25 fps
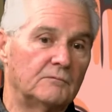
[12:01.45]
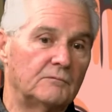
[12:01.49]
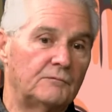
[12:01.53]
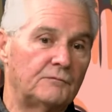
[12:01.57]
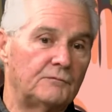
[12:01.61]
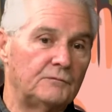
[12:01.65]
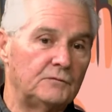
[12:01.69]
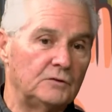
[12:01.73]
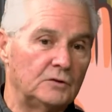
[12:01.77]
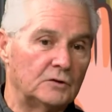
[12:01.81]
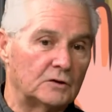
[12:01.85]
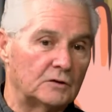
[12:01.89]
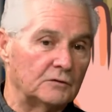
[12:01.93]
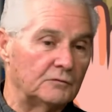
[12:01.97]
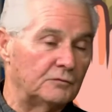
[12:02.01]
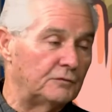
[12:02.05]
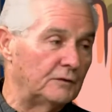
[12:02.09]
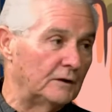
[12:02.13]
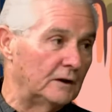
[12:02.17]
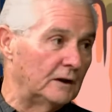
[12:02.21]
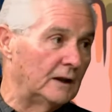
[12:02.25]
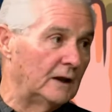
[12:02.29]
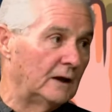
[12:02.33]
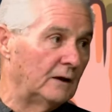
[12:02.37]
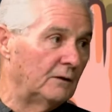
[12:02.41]
You can
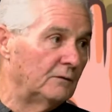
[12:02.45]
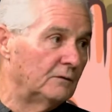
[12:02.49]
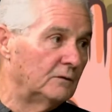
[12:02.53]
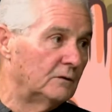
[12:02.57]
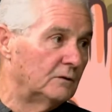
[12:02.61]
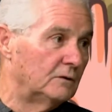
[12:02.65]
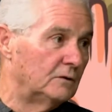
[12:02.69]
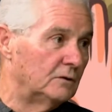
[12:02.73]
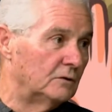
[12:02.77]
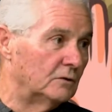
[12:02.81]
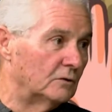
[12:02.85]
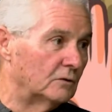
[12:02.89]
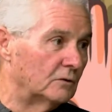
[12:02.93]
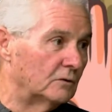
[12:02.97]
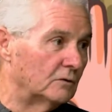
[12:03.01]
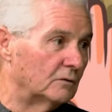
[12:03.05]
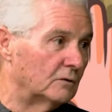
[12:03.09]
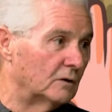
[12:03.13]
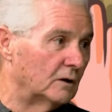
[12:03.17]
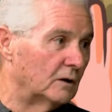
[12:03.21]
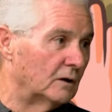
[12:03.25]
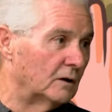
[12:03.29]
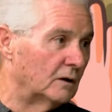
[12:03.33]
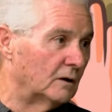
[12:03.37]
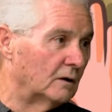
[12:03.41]
fill out your
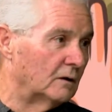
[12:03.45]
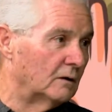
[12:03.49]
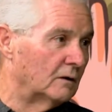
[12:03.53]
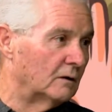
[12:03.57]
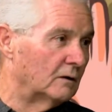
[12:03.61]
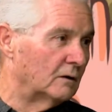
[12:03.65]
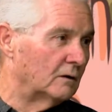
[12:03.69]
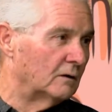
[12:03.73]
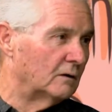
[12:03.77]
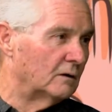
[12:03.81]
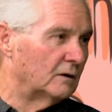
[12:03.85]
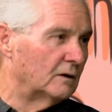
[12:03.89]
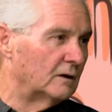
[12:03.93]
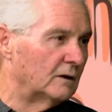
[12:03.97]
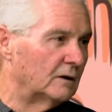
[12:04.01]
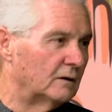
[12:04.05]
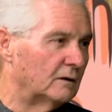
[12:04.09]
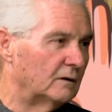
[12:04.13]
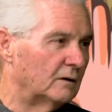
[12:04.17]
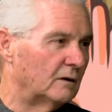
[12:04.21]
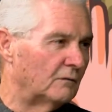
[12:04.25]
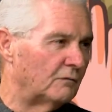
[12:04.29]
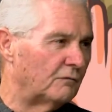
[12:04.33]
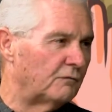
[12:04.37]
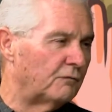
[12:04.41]

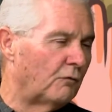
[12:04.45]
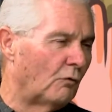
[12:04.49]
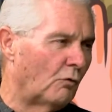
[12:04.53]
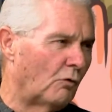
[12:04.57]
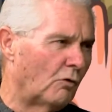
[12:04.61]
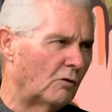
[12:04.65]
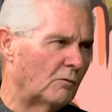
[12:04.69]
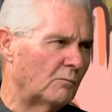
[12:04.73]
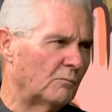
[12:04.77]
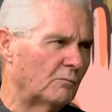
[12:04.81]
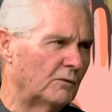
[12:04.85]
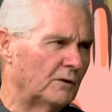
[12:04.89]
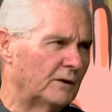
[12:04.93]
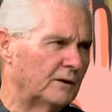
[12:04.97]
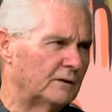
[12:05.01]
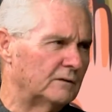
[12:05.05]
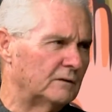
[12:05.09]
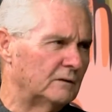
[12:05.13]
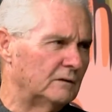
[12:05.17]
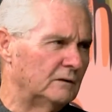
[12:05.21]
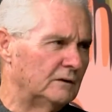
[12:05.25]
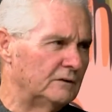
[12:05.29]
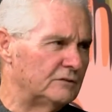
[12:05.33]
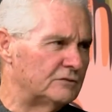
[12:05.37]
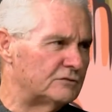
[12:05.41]
a form that
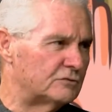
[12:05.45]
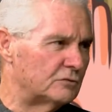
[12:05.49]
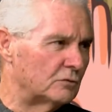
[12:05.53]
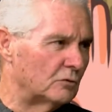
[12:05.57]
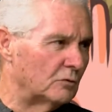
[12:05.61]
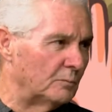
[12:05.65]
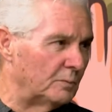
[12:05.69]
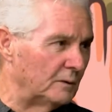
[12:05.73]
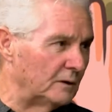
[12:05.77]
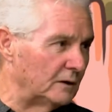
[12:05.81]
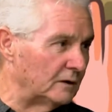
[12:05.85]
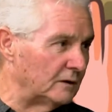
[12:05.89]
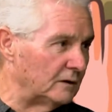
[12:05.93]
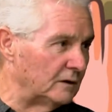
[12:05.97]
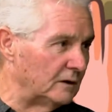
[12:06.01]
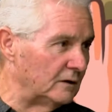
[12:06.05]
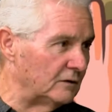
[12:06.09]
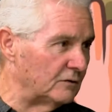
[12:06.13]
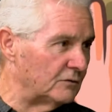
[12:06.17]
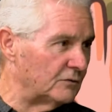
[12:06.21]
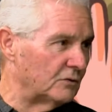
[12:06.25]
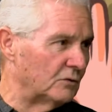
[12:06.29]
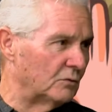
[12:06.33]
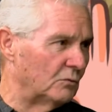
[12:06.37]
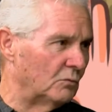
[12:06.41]
lists your
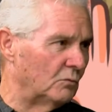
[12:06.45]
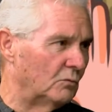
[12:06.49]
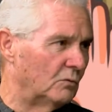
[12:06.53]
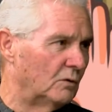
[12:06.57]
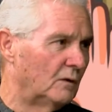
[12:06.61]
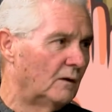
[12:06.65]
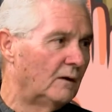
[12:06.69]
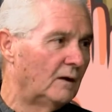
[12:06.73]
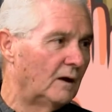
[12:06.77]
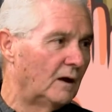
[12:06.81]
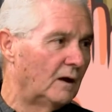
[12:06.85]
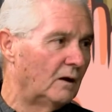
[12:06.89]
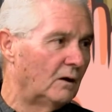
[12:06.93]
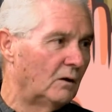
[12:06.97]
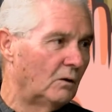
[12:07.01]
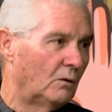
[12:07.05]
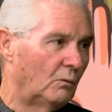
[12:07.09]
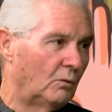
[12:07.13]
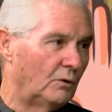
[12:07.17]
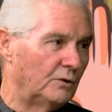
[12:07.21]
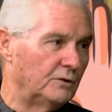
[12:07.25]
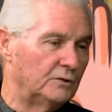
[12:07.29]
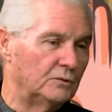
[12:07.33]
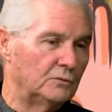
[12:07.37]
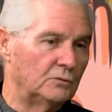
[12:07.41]
abilities and
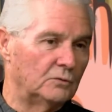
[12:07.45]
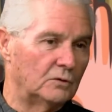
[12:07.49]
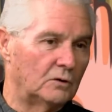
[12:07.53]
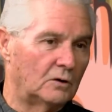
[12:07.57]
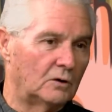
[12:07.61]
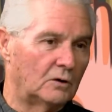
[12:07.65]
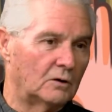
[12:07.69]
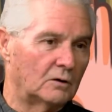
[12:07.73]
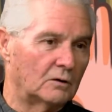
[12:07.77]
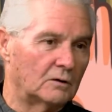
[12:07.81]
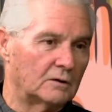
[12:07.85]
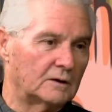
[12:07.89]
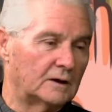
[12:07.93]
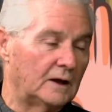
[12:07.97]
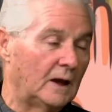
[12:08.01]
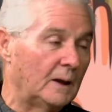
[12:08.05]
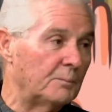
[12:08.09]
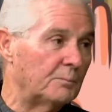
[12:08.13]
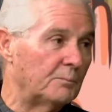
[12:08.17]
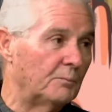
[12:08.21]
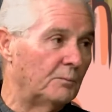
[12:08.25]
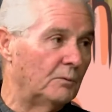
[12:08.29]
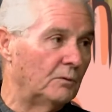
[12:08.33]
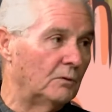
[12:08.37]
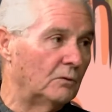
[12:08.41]
what you are
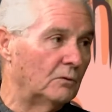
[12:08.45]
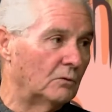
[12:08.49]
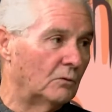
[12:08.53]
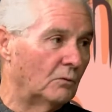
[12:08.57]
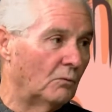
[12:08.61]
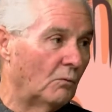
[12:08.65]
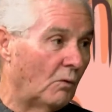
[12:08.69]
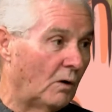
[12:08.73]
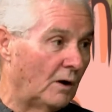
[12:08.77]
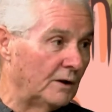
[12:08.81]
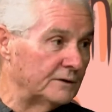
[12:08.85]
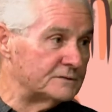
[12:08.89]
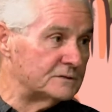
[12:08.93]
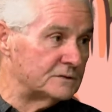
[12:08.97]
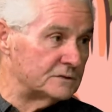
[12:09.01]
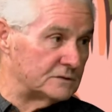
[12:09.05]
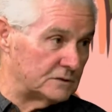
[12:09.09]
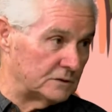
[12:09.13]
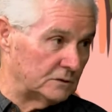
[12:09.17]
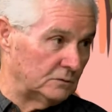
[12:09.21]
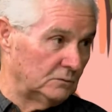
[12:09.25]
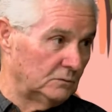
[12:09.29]
capable or want to do.